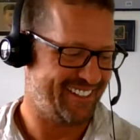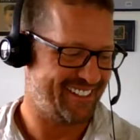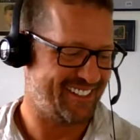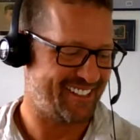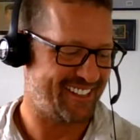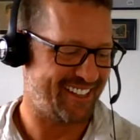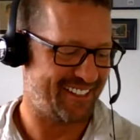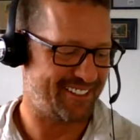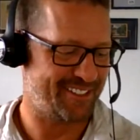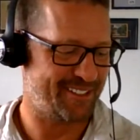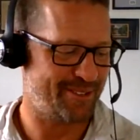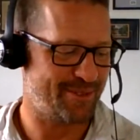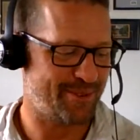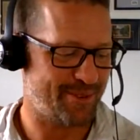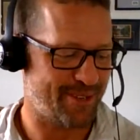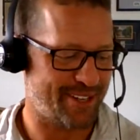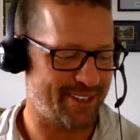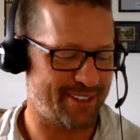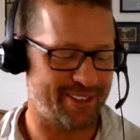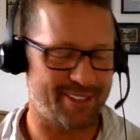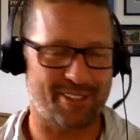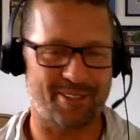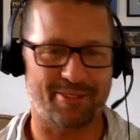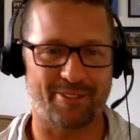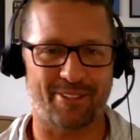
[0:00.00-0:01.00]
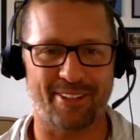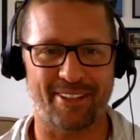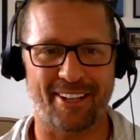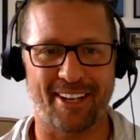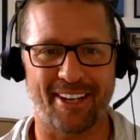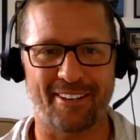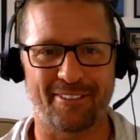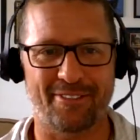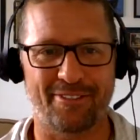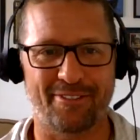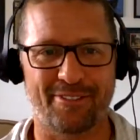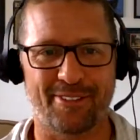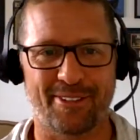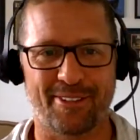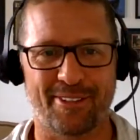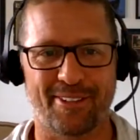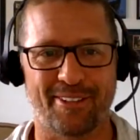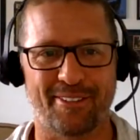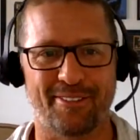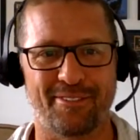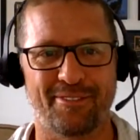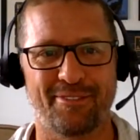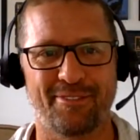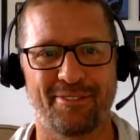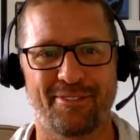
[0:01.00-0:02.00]
next 20 years of her life full
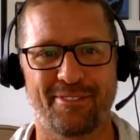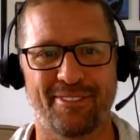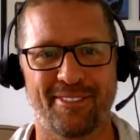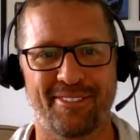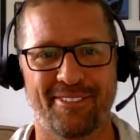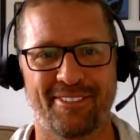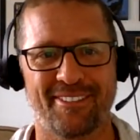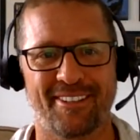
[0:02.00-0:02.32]
of